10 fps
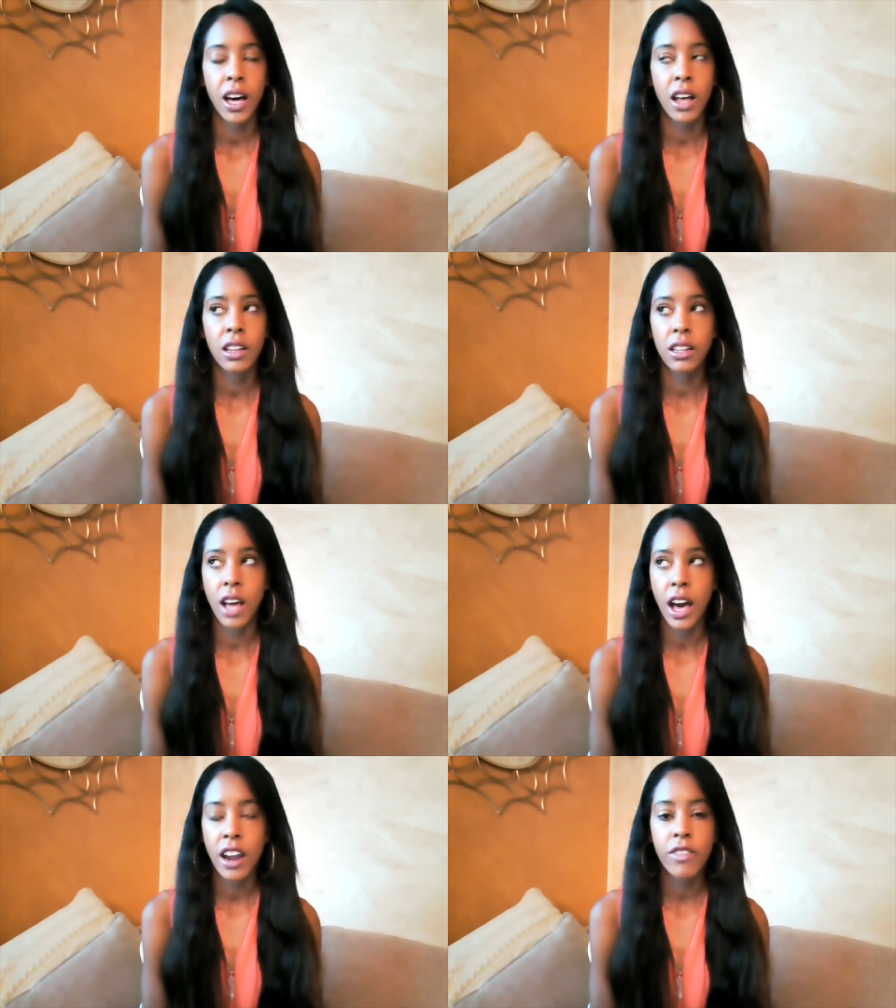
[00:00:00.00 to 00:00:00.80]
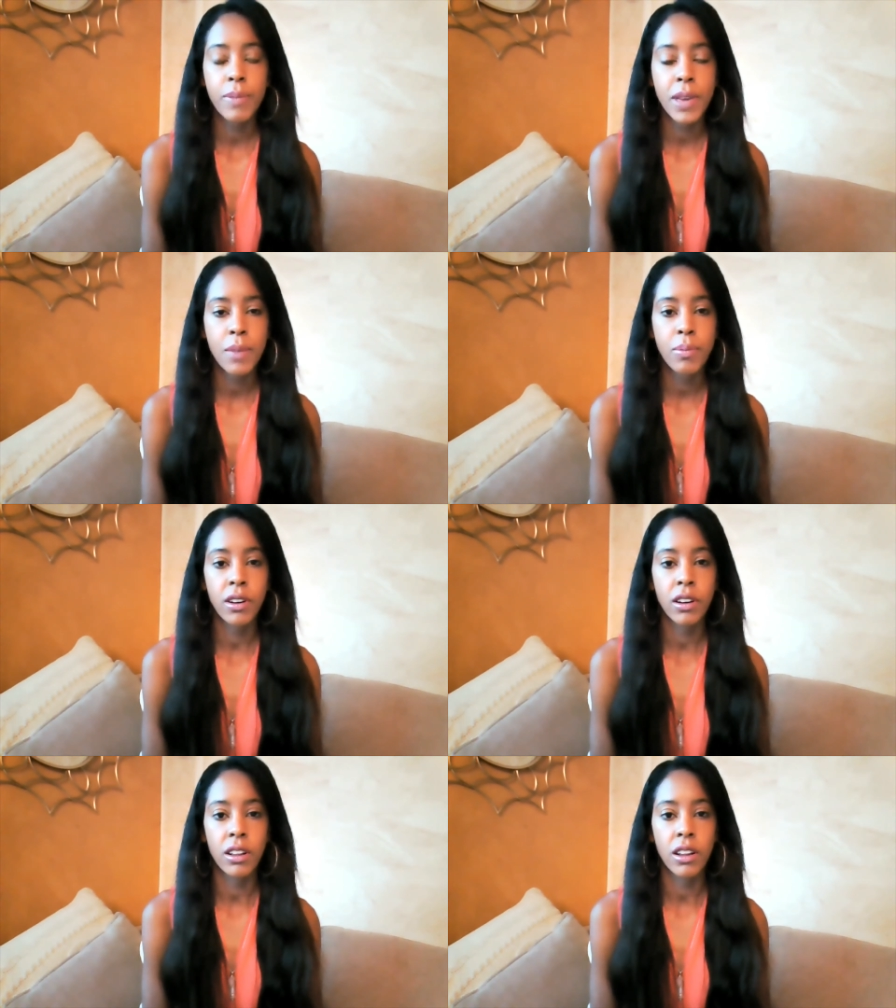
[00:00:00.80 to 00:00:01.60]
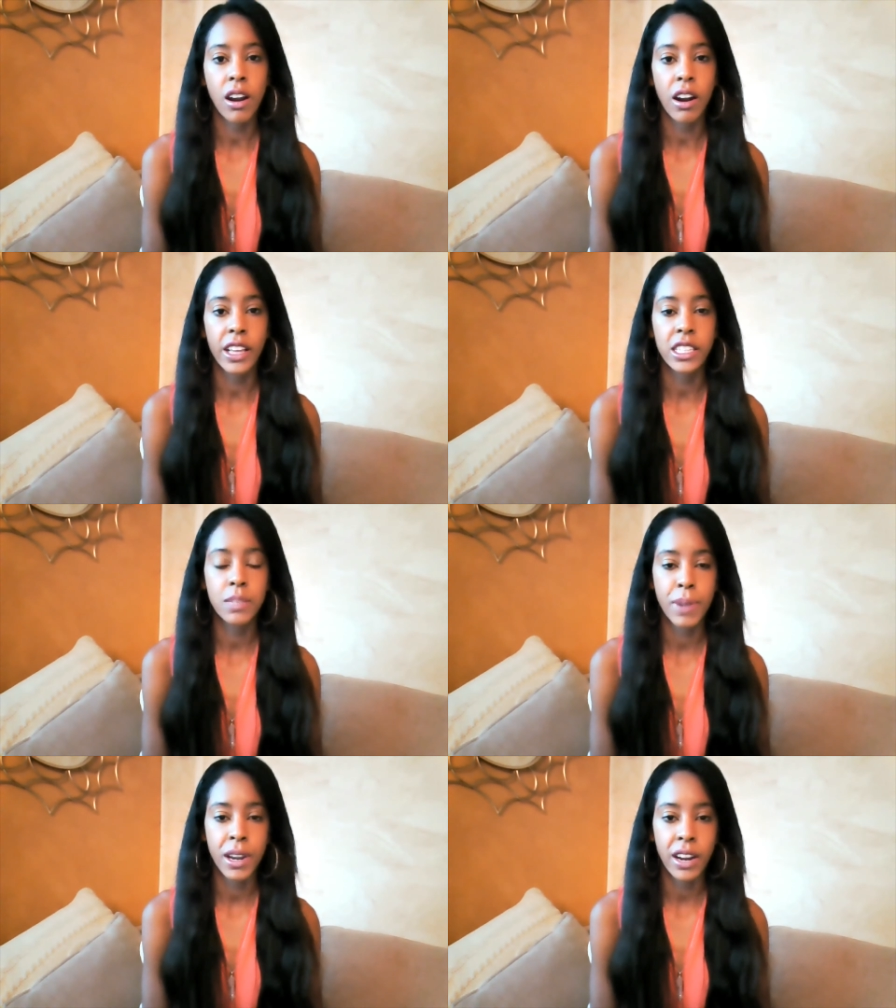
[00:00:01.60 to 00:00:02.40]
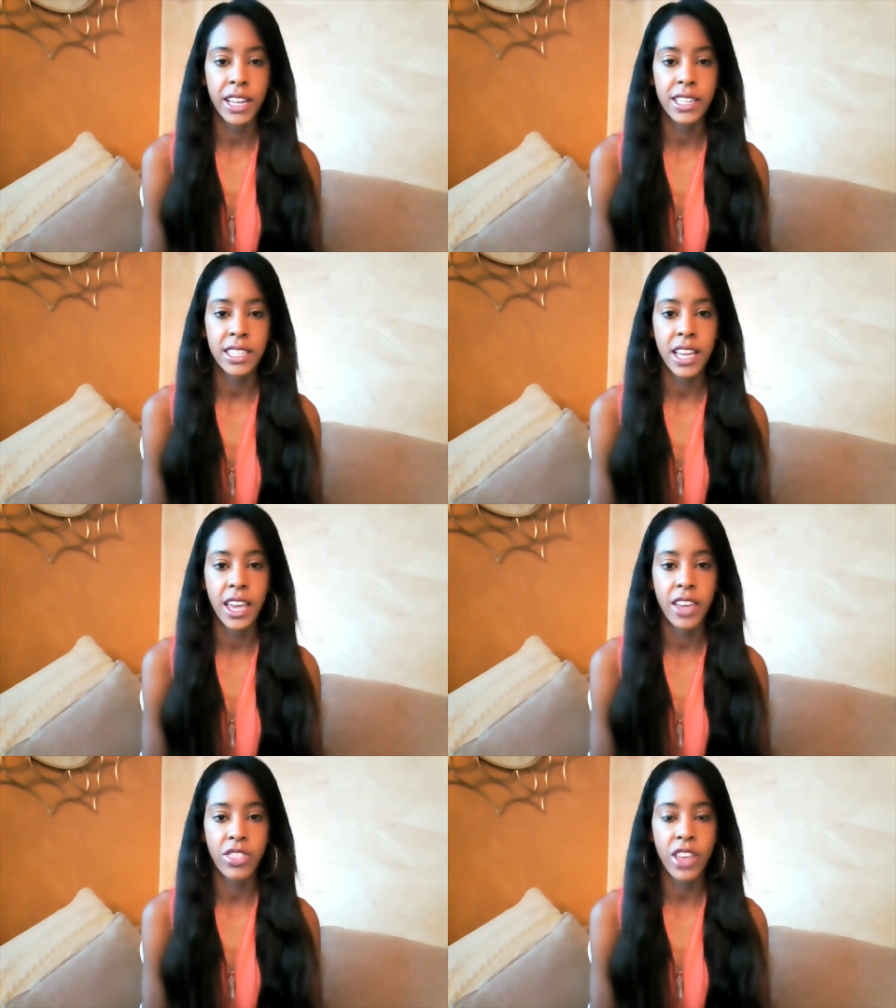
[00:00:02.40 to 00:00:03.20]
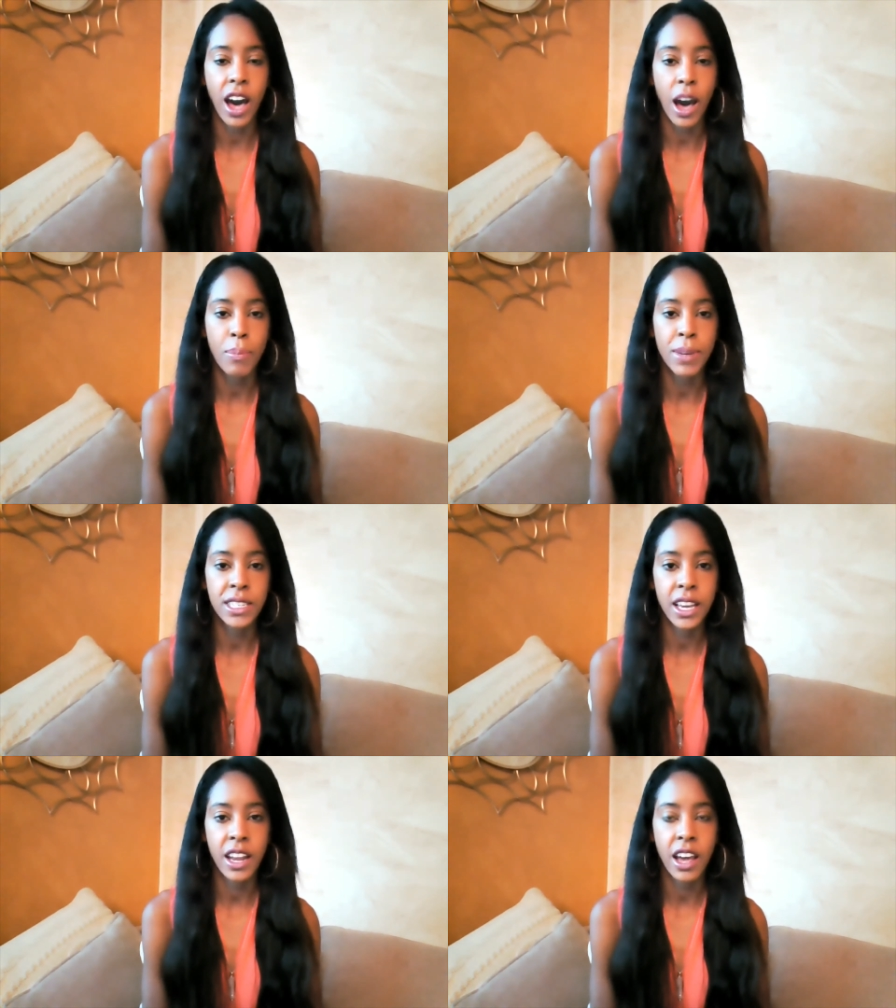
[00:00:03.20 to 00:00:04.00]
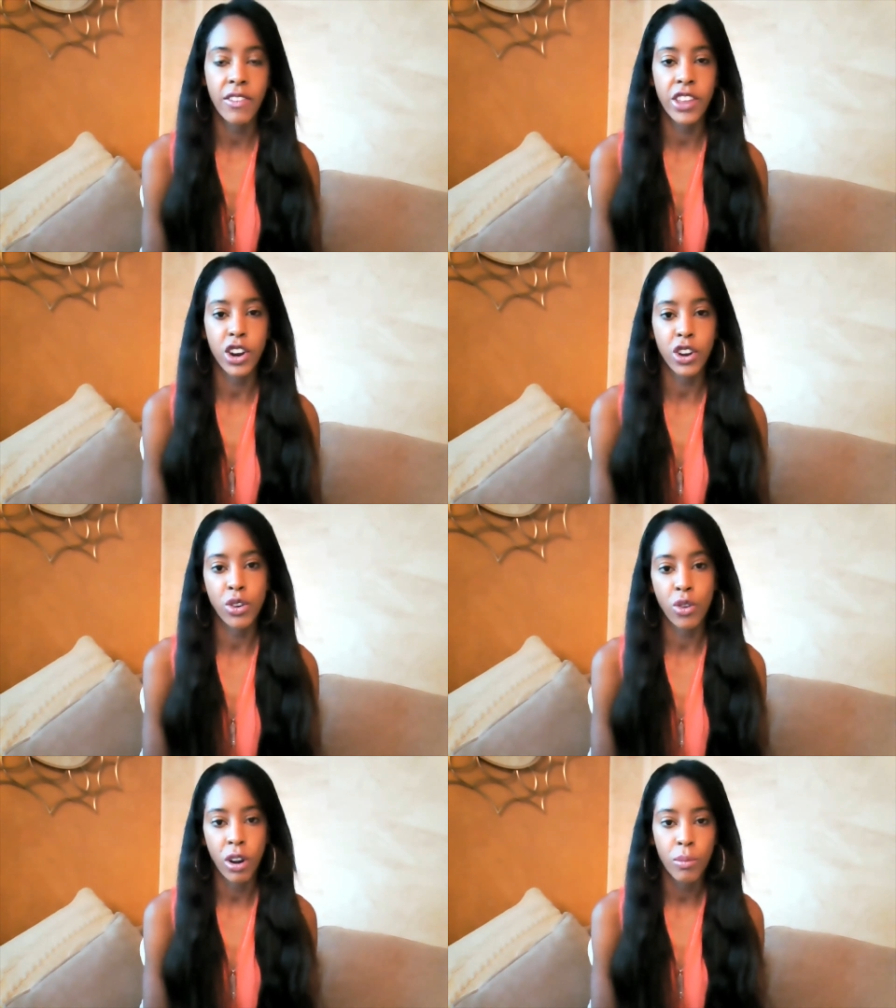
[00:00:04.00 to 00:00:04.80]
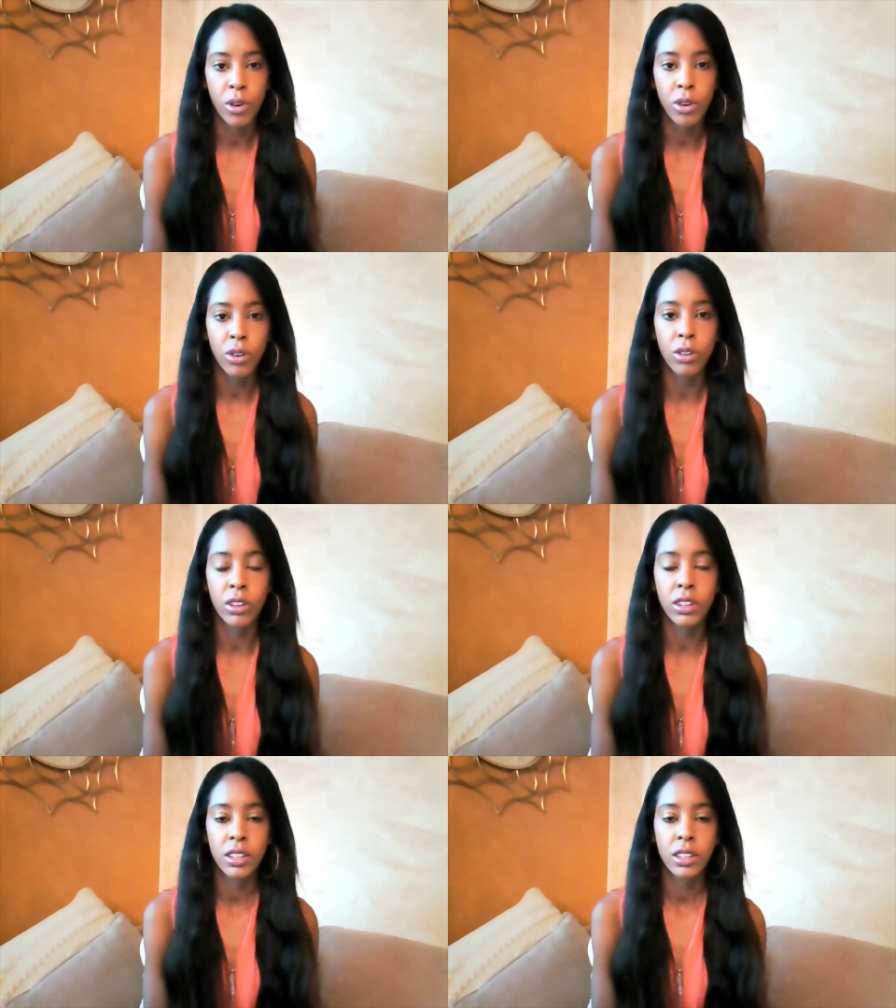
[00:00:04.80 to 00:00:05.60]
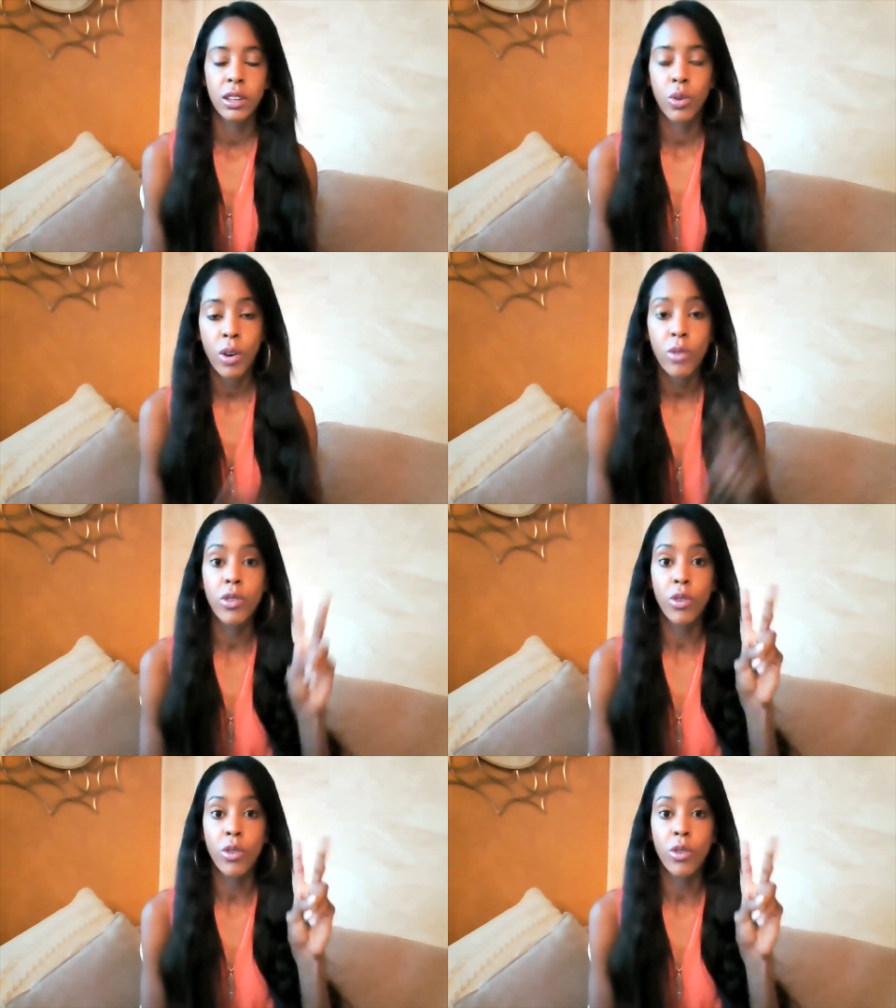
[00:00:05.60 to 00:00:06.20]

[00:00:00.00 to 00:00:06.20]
A lot of people are experiencing the opposite of their normal quote